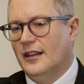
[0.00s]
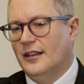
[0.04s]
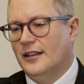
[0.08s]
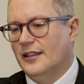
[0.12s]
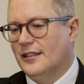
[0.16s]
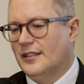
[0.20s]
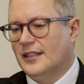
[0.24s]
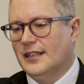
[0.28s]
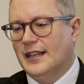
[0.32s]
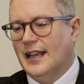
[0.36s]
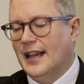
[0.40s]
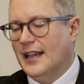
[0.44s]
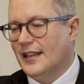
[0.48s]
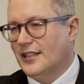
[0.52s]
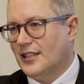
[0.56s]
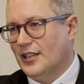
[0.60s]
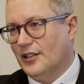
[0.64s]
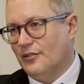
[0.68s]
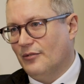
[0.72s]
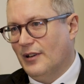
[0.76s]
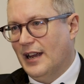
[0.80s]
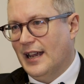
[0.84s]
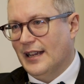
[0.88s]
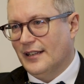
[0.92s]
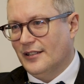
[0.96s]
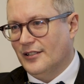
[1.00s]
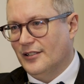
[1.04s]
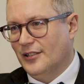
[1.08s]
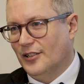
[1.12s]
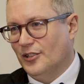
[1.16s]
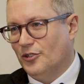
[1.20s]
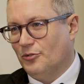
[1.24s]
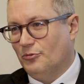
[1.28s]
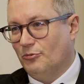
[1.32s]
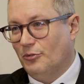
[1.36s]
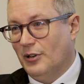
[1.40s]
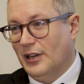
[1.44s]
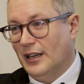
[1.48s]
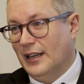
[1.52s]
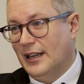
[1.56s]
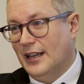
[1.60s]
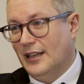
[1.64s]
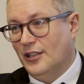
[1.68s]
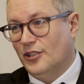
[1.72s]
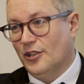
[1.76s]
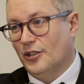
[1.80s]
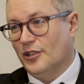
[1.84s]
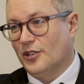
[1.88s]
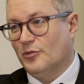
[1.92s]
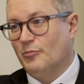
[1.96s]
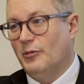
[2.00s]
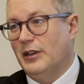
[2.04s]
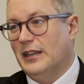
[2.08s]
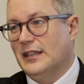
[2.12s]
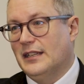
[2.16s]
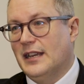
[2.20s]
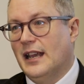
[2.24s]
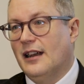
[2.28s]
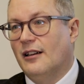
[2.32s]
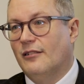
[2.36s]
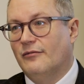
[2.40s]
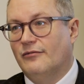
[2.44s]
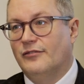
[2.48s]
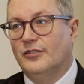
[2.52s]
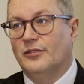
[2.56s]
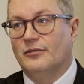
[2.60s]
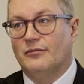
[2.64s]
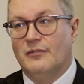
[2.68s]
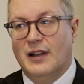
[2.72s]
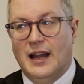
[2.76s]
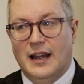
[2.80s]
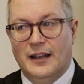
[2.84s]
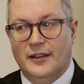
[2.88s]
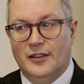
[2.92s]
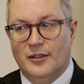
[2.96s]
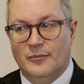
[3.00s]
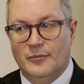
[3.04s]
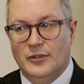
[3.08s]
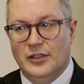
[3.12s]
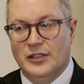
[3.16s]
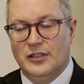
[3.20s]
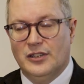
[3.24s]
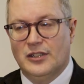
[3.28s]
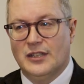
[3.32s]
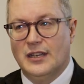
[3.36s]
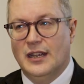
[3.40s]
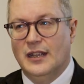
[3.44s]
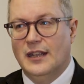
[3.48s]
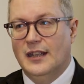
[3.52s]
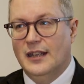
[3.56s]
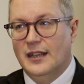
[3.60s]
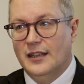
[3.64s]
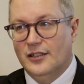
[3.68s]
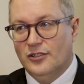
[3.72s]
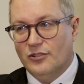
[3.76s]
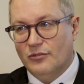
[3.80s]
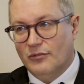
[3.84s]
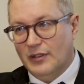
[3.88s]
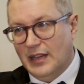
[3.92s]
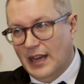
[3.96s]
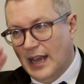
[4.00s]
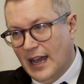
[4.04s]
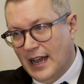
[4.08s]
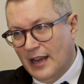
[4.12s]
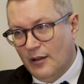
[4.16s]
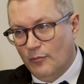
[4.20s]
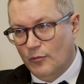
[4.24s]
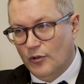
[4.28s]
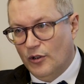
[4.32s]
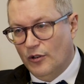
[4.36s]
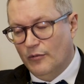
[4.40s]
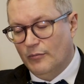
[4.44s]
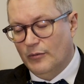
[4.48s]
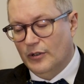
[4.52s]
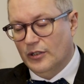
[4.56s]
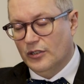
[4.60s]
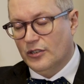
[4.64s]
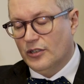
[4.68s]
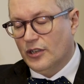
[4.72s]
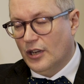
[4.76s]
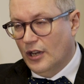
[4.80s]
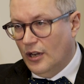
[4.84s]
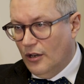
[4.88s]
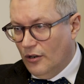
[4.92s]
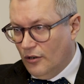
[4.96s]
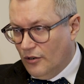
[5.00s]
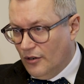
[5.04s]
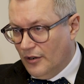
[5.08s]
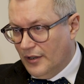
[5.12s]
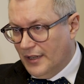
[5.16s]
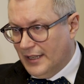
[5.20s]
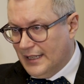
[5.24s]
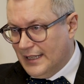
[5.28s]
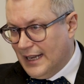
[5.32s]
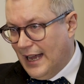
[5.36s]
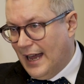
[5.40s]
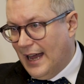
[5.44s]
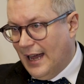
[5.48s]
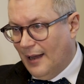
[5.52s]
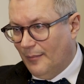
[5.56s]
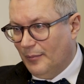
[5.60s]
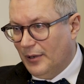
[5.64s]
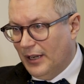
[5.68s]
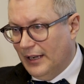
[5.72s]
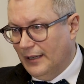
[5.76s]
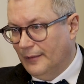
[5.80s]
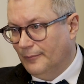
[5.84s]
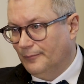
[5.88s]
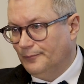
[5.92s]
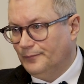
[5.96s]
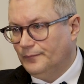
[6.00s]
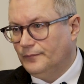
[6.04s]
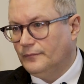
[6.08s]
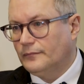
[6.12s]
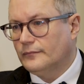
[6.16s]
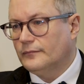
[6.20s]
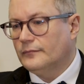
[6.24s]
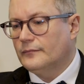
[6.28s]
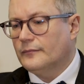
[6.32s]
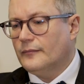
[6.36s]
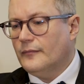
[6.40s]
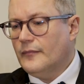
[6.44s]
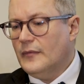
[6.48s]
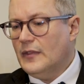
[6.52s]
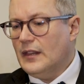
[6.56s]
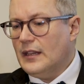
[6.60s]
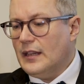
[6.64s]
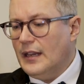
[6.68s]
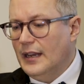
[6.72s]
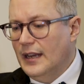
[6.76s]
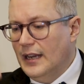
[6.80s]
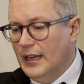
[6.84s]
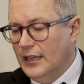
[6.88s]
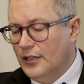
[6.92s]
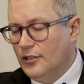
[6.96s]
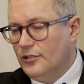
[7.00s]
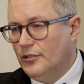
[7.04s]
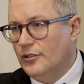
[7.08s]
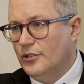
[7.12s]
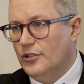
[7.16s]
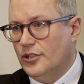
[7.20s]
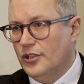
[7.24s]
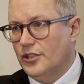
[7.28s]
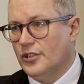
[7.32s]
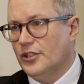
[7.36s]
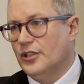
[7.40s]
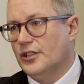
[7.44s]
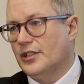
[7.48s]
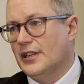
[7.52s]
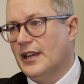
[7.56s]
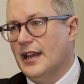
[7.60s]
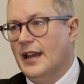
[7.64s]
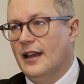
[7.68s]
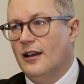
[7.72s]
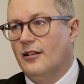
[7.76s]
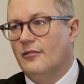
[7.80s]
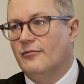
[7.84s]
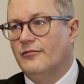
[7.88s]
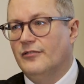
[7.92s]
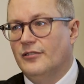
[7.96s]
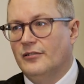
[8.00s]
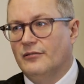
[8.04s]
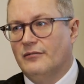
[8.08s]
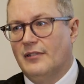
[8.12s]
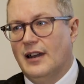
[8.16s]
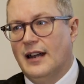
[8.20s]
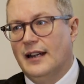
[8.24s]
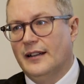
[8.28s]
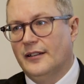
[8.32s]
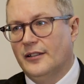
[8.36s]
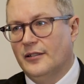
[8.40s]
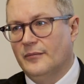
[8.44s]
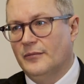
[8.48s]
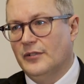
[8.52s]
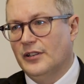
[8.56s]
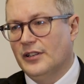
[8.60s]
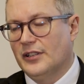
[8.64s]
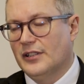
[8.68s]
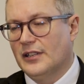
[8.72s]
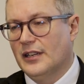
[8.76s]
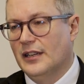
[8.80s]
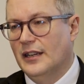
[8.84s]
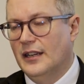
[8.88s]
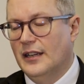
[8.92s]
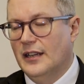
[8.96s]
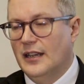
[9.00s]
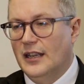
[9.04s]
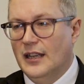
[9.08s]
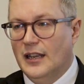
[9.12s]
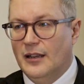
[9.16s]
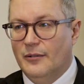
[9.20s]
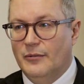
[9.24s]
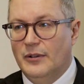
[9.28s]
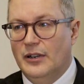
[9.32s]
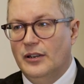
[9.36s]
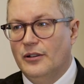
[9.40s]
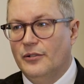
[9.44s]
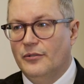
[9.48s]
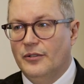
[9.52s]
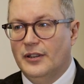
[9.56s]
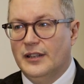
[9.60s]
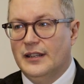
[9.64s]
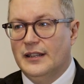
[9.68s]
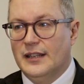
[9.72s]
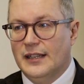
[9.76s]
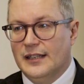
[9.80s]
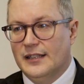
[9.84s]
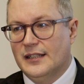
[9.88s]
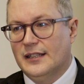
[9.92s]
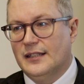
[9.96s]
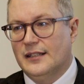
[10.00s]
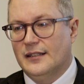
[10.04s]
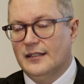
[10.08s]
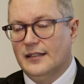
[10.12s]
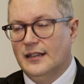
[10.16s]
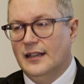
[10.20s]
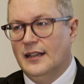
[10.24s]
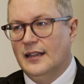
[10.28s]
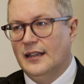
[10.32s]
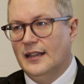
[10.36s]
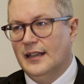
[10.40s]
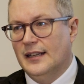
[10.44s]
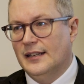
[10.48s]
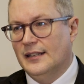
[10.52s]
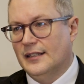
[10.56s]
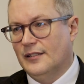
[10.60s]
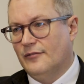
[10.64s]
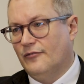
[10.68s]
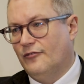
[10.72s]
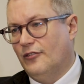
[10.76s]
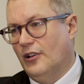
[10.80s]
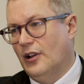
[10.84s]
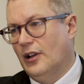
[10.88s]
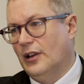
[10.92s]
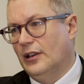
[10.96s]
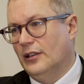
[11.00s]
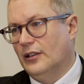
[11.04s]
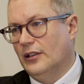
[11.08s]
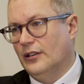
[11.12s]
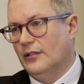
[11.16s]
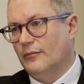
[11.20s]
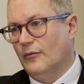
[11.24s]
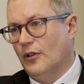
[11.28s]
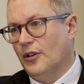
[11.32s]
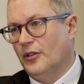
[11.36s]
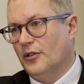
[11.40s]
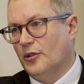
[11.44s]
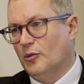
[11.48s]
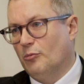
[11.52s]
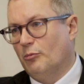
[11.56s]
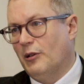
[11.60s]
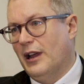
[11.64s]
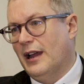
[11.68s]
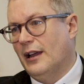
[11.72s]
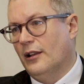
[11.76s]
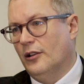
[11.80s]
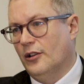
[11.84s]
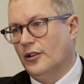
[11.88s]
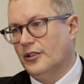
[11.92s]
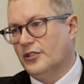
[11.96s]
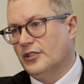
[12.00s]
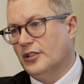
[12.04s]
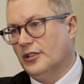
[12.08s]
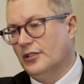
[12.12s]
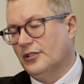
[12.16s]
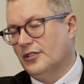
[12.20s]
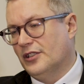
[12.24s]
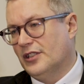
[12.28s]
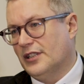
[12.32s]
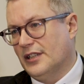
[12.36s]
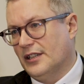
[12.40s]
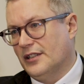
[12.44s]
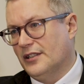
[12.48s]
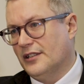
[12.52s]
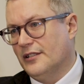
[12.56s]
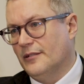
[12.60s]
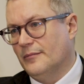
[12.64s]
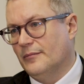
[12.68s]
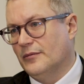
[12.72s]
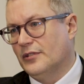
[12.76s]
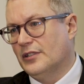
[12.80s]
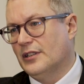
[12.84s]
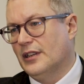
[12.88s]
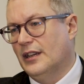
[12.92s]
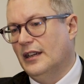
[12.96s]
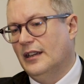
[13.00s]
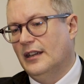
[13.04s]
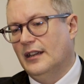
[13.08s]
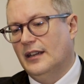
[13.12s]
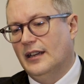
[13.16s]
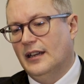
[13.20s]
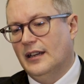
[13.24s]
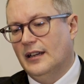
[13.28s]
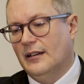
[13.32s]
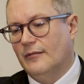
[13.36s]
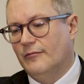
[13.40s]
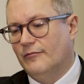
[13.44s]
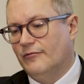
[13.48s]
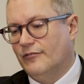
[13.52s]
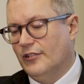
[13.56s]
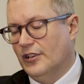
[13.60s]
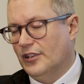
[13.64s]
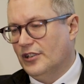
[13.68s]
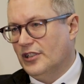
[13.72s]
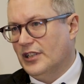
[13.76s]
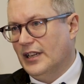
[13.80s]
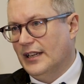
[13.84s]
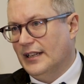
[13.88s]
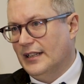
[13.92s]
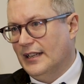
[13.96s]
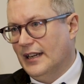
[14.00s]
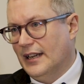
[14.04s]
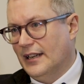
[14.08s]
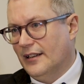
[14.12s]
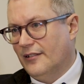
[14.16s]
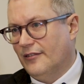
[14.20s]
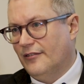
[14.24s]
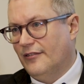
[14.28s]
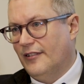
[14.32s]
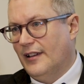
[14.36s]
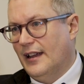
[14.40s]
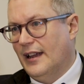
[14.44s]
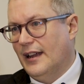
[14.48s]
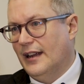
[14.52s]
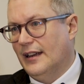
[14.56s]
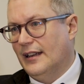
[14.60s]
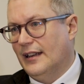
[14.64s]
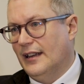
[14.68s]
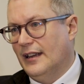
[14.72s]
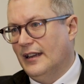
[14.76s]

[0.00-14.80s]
Now, stochastic resonance really just means helpful randomness. So the eye movements or the tapping introduces a helpful randomness. And we know that this is found in other biological systems, first identified